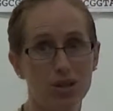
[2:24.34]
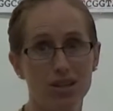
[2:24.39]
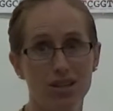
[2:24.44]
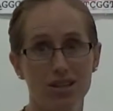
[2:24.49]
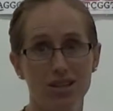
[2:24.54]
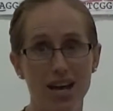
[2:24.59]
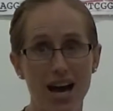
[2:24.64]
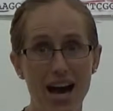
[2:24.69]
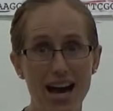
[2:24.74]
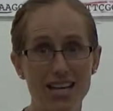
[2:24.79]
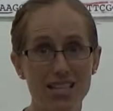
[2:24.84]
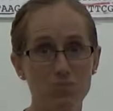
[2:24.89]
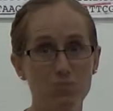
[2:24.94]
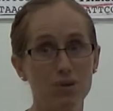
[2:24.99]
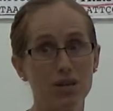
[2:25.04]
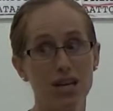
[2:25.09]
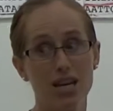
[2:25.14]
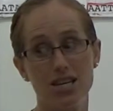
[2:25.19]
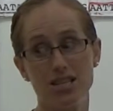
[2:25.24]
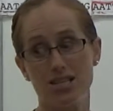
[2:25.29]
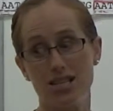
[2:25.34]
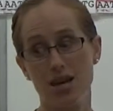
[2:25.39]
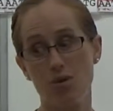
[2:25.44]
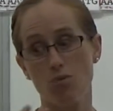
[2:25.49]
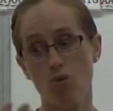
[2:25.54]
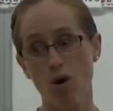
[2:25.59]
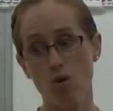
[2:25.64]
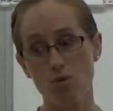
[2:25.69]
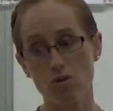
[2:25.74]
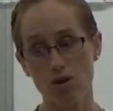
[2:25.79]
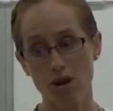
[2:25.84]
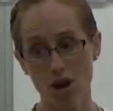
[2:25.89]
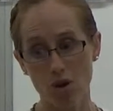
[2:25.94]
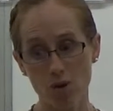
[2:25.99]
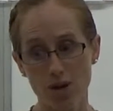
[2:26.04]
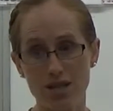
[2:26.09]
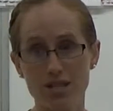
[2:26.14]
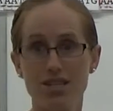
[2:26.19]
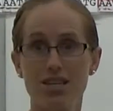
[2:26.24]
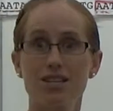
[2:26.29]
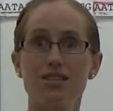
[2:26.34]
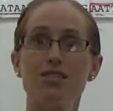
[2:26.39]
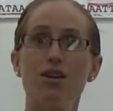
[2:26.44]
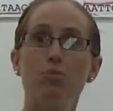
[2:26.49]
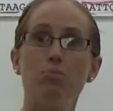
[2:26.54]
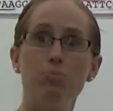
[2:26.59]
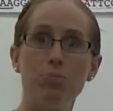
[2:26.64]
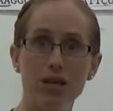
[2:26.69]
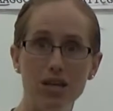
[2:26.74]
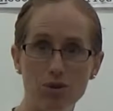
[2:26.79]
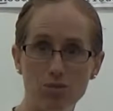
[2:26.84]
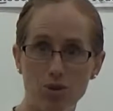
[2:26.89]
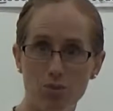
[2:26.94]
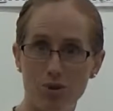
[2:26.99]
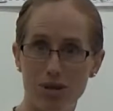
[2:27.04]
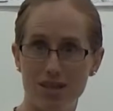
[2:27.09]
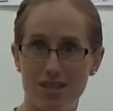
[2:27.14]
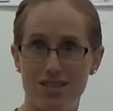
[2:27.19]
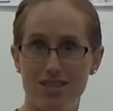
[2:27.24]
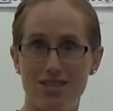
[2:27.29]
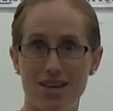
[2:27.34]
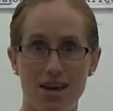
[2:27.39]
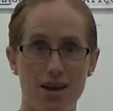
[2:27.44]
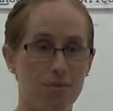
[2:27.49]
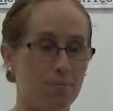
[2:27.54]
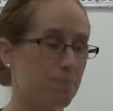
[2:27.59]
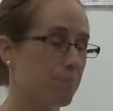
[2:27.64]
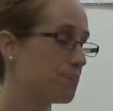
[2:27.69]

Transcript: in the class because they won't notice because their bead will be the same.